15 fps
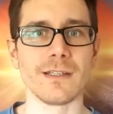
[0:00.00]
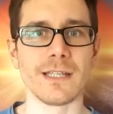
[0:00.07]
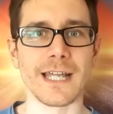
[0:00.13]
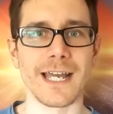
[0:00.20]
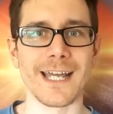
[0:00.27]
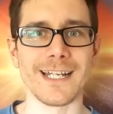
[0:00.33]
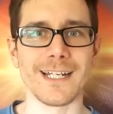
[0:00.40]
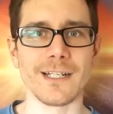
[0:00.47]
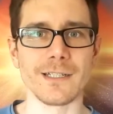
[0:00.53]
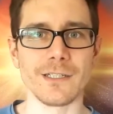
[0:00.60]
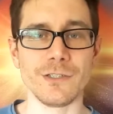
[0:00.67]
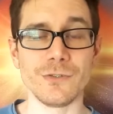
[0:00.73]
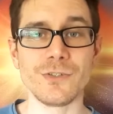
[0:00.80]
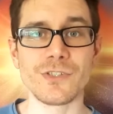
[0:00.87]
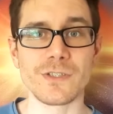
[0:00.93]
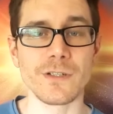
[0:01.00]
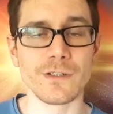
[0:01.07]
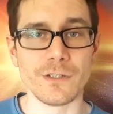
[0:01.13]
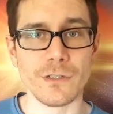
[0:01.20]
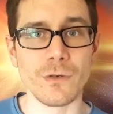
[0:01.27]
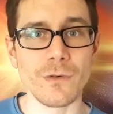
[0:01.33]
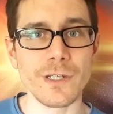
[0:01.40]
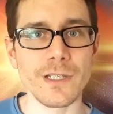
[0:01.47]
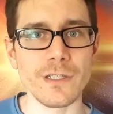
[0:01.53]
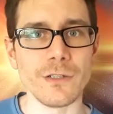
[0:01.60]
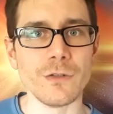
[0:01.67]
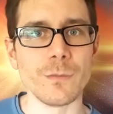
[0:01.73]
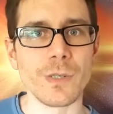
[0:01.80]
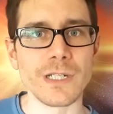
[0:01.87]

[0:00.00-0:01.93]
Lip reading: that used to annoy you,